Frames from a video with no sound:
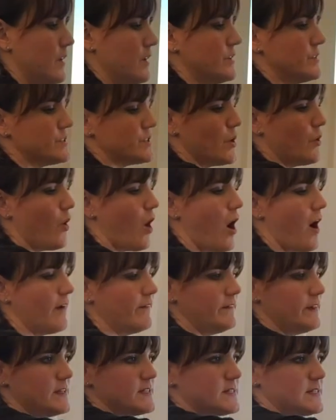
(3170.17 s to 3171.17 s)
So
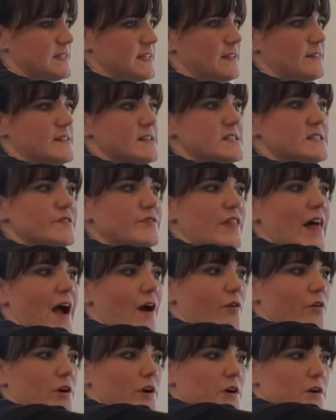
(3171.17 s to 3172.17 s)
obviously this
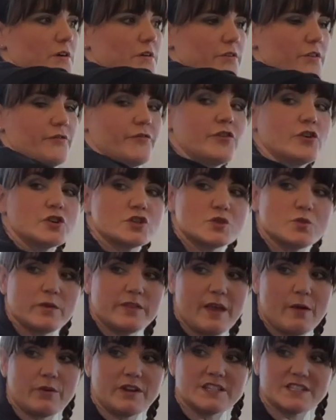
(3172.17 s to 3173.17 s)
flower, the first one
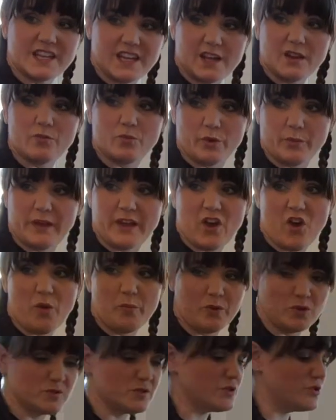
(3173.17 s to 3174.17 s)
that we did, will be
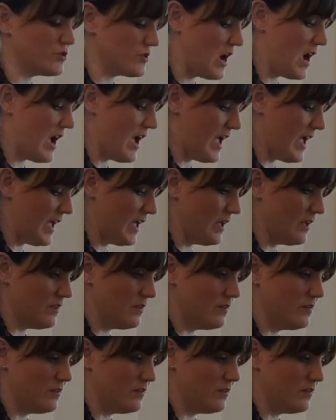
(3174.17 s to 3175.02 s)
almost dry,